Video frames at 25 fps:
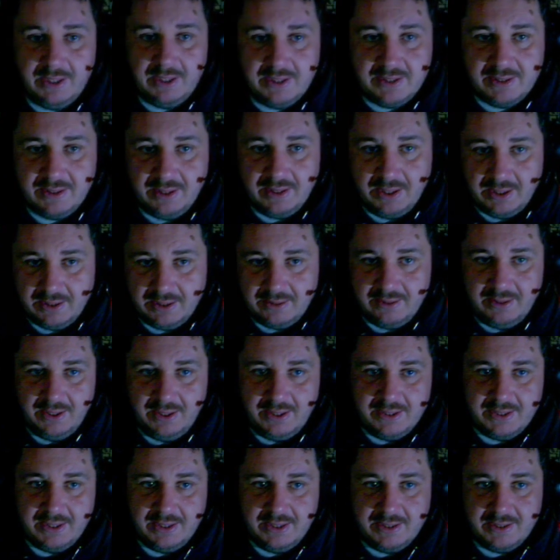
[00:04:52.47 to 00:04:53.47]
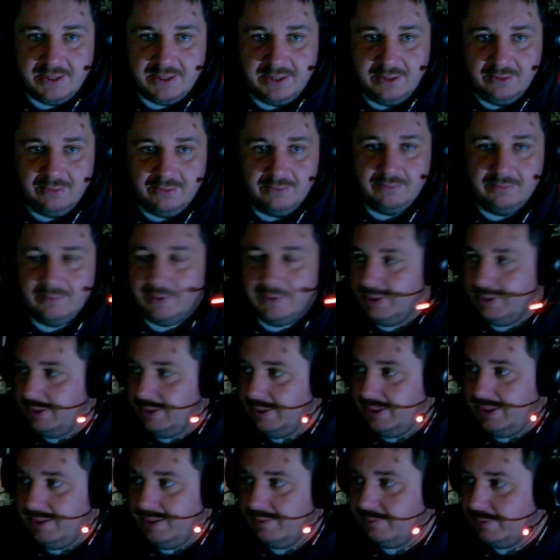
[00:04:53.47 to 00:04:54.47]
It's like these things kill a
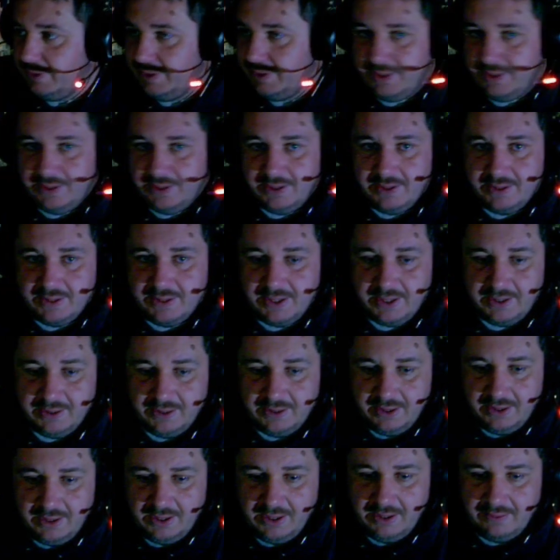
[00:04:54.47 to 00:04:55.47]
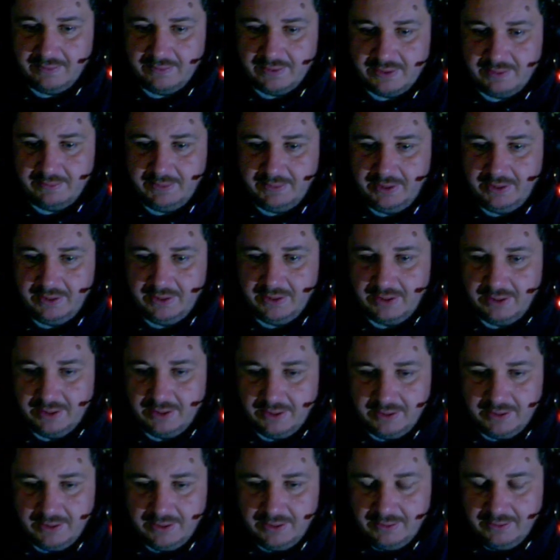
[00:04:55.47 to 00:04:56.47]
ling every second and a half or something,
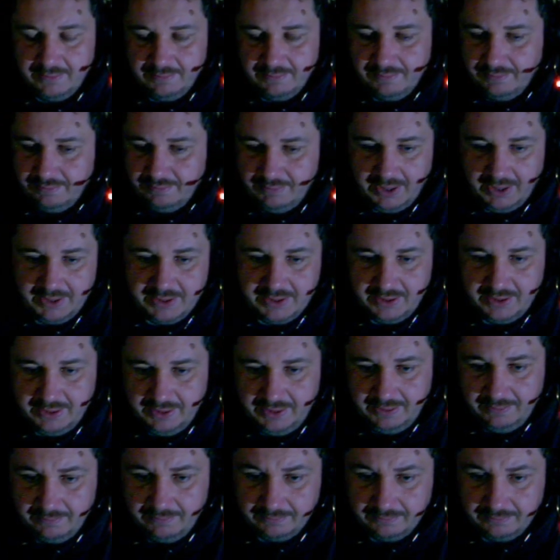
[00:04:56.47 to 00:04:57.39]
basically.